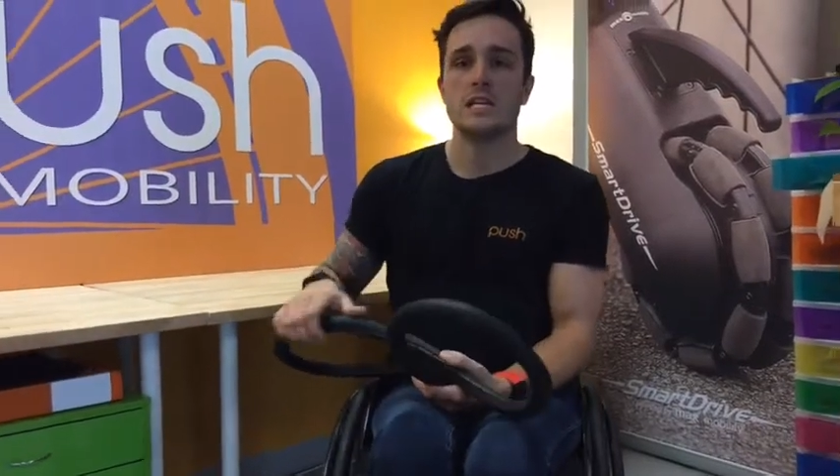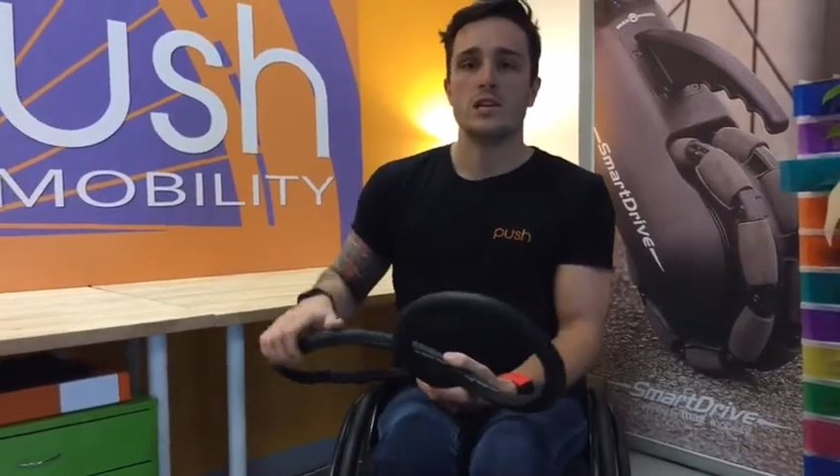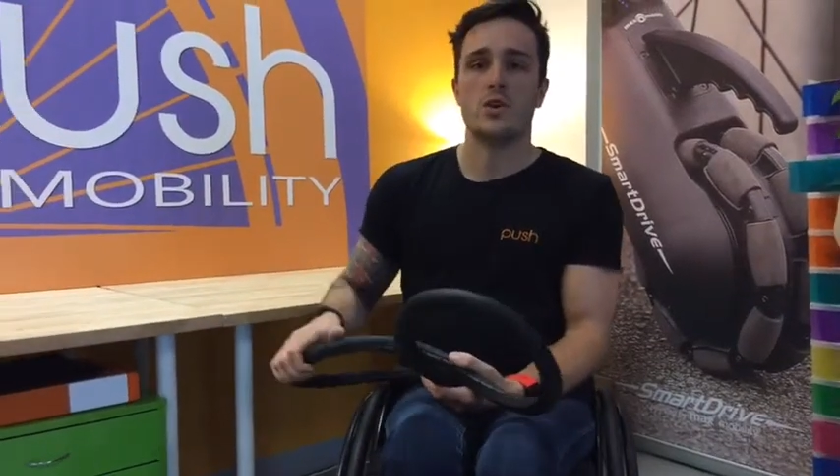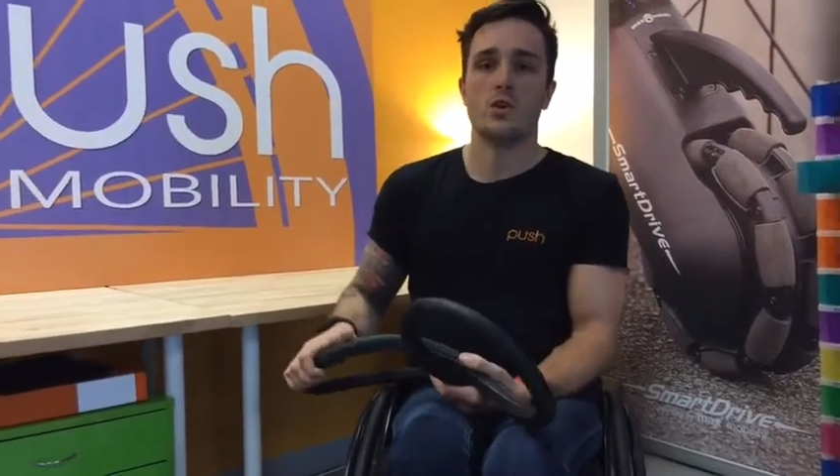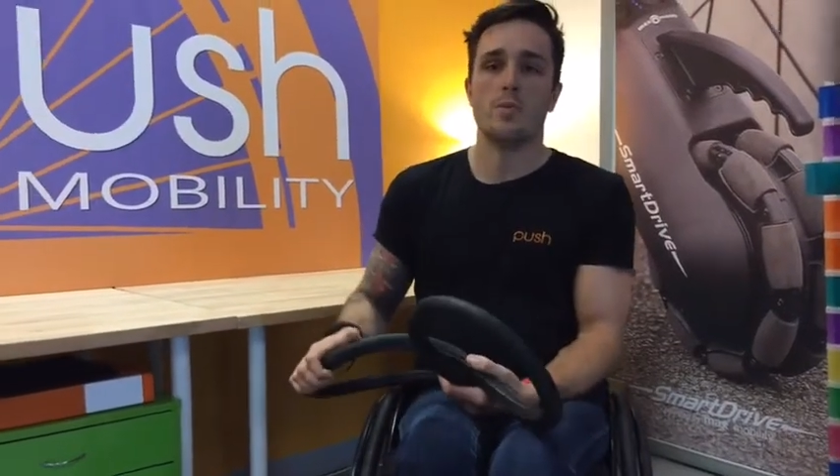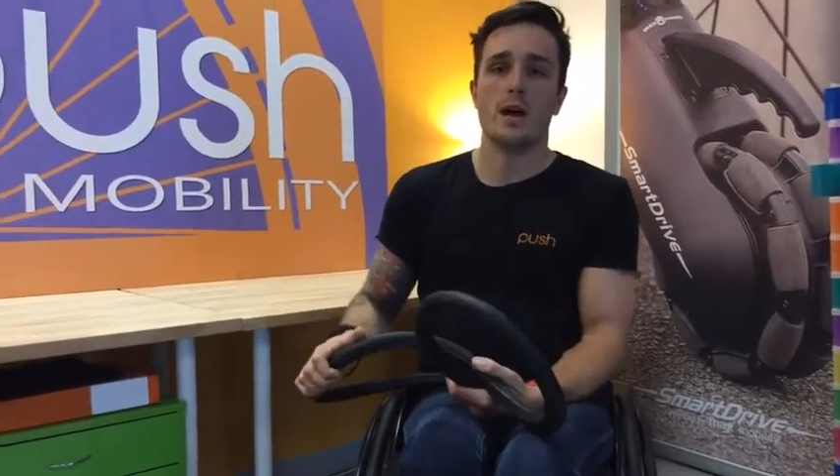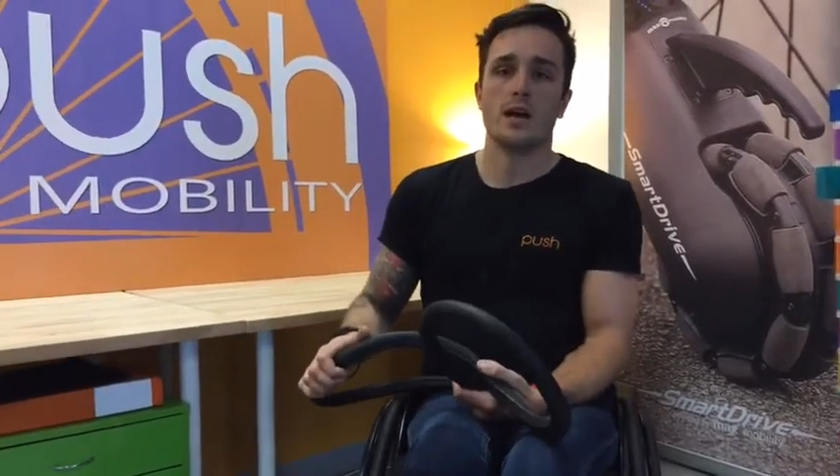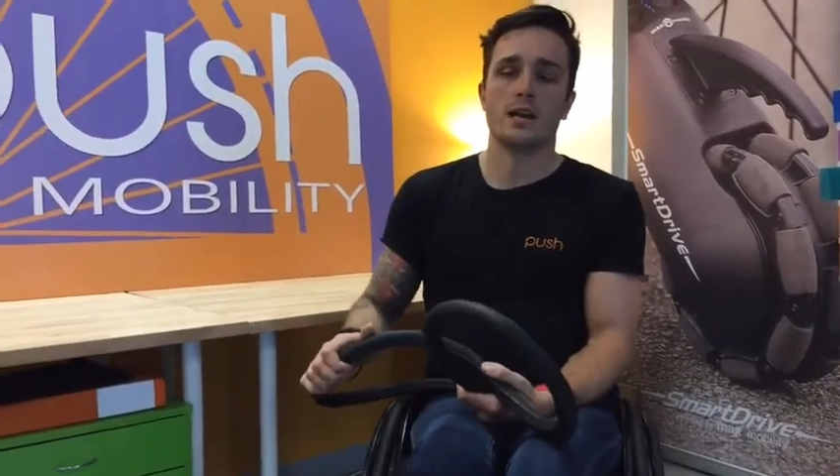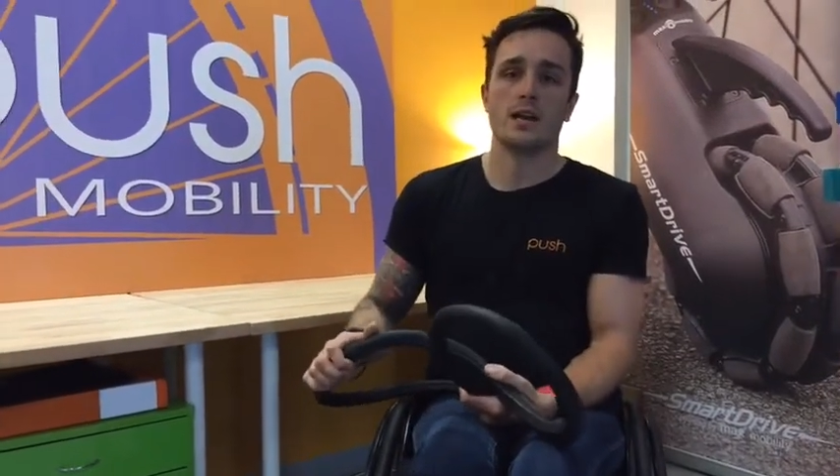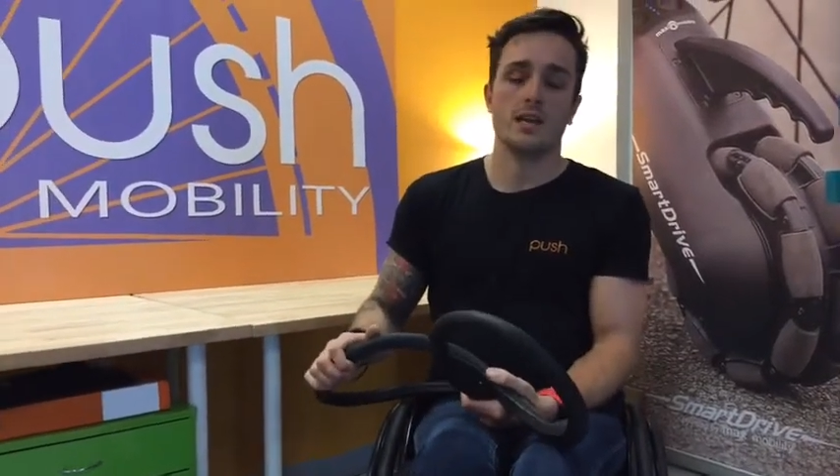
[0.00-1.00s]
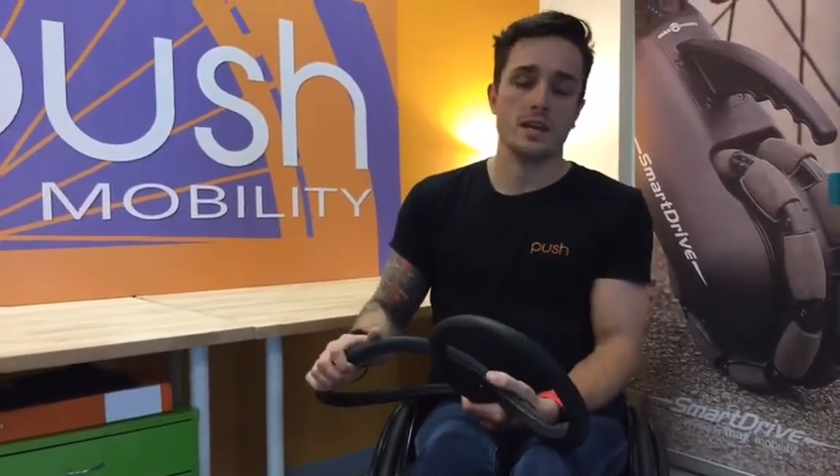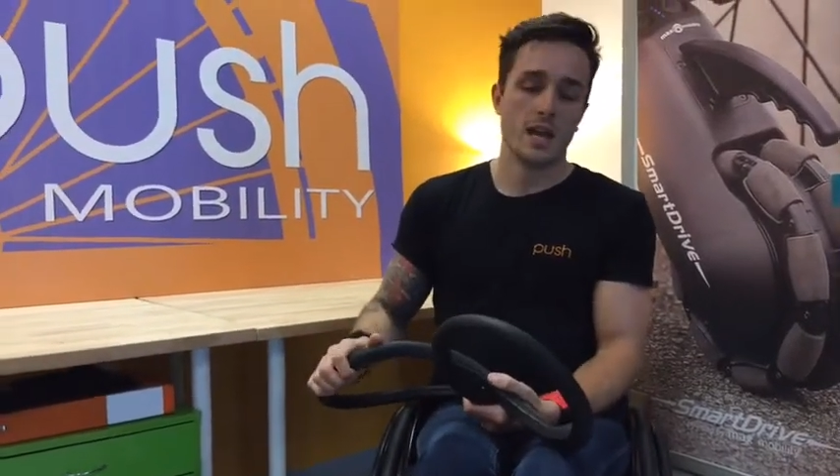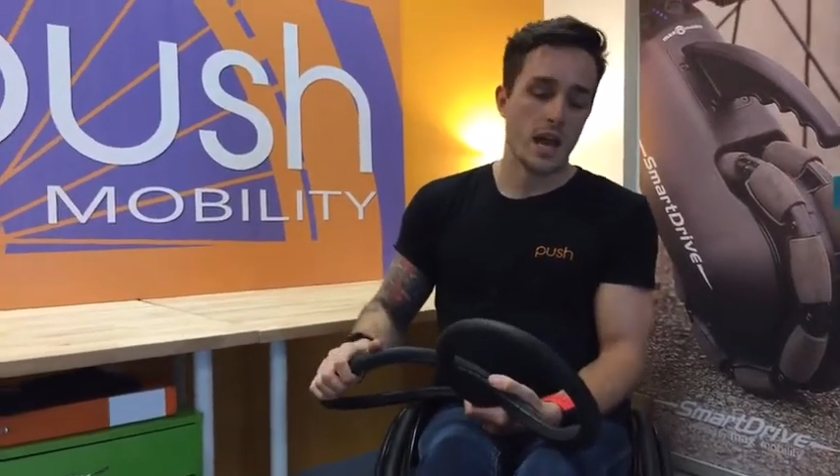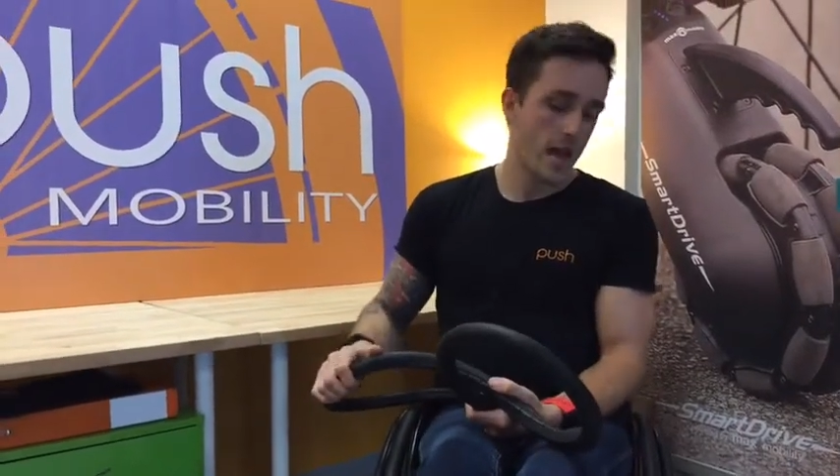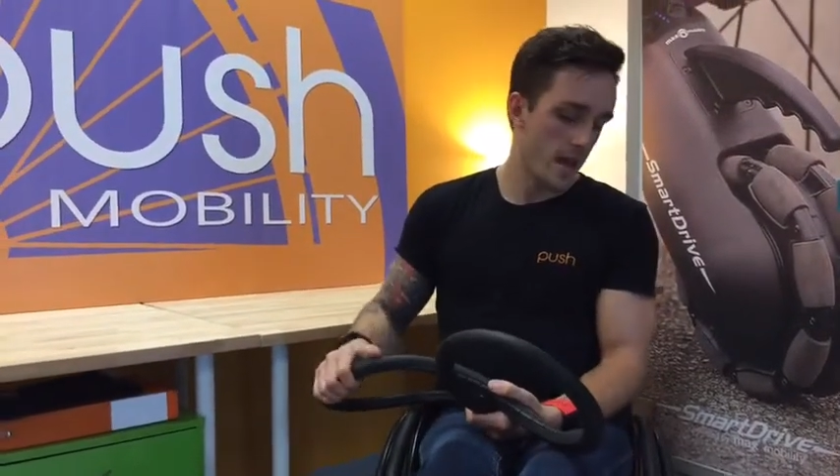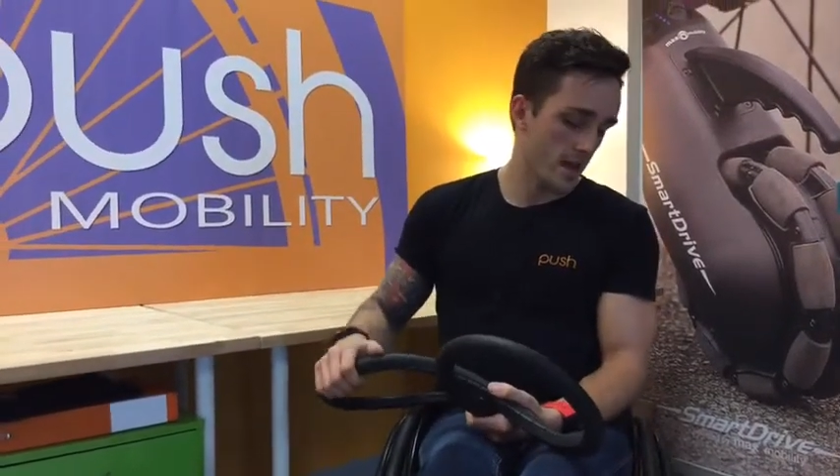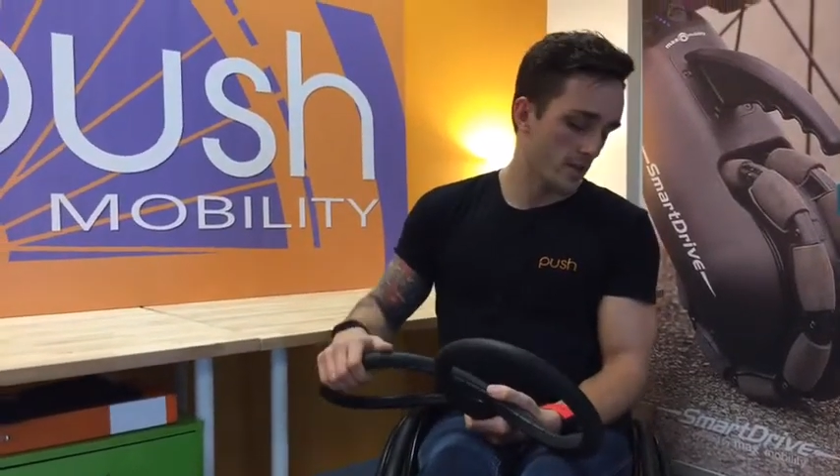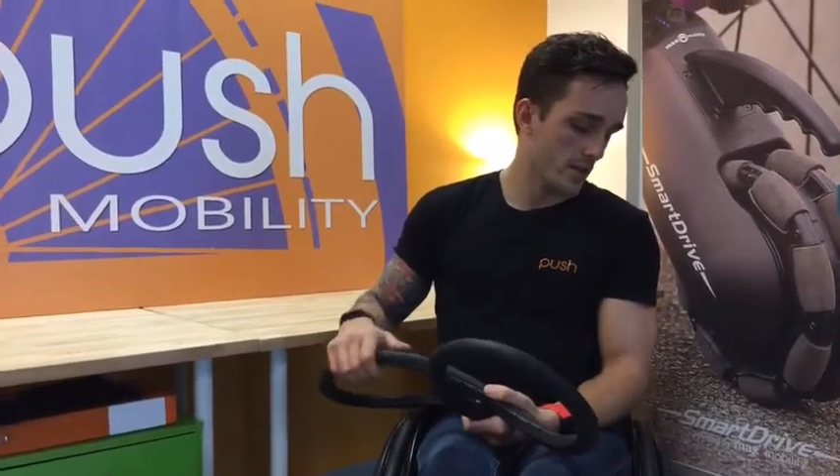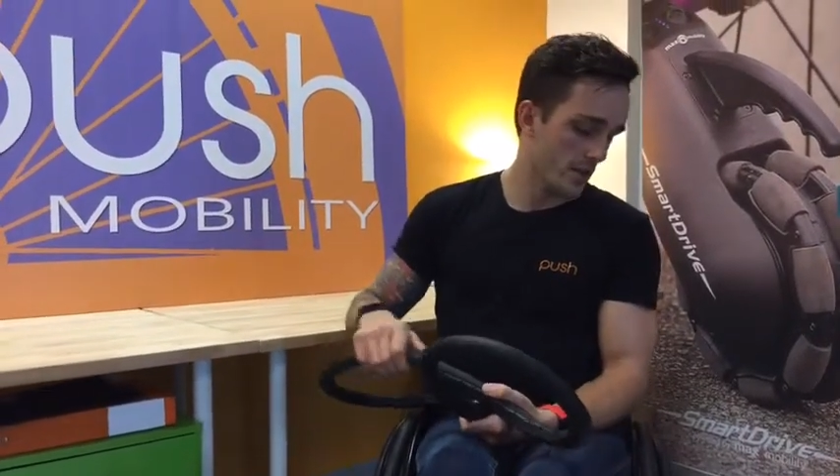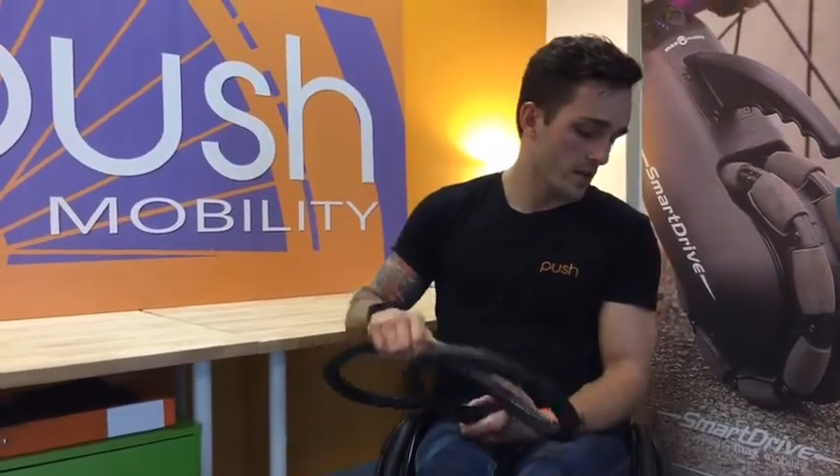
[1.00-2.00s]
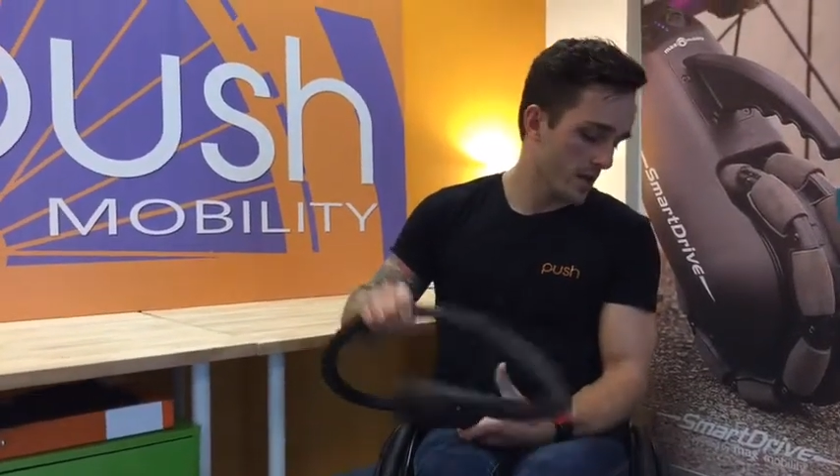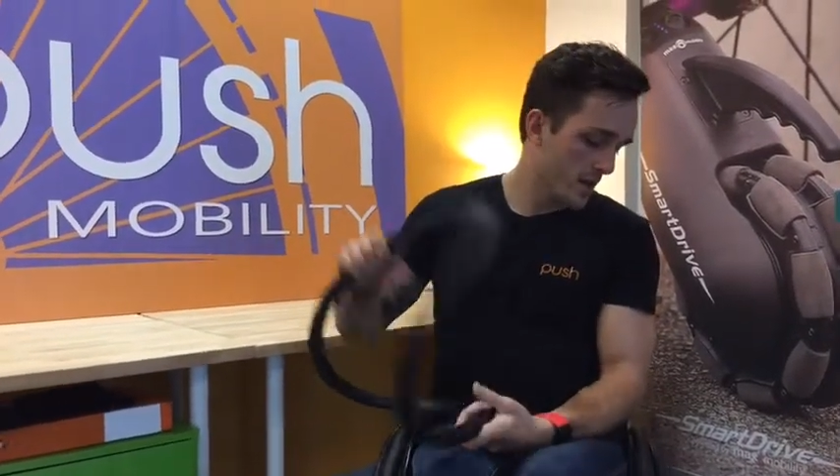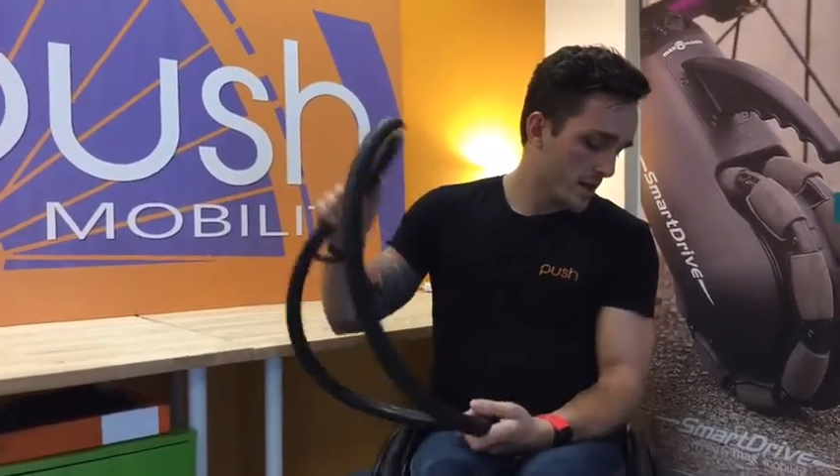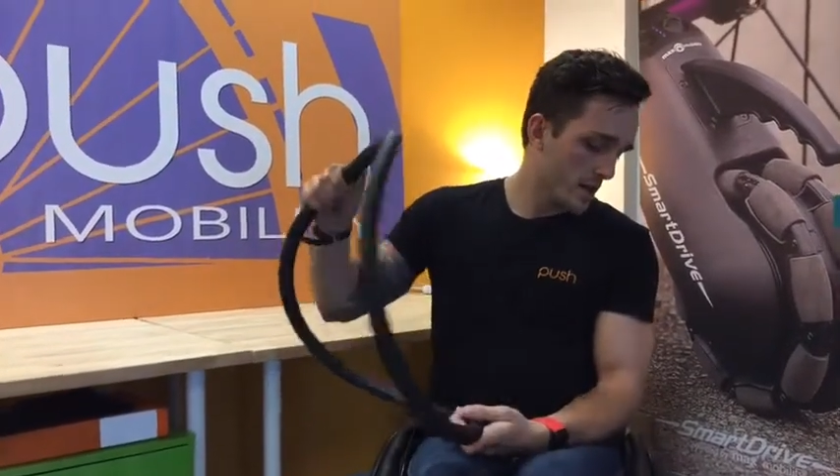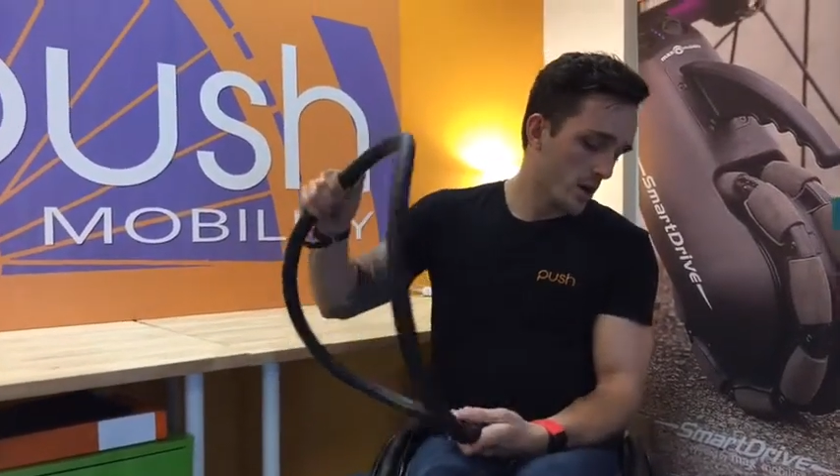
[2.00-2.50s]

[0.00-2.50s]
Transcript: non-marking, and they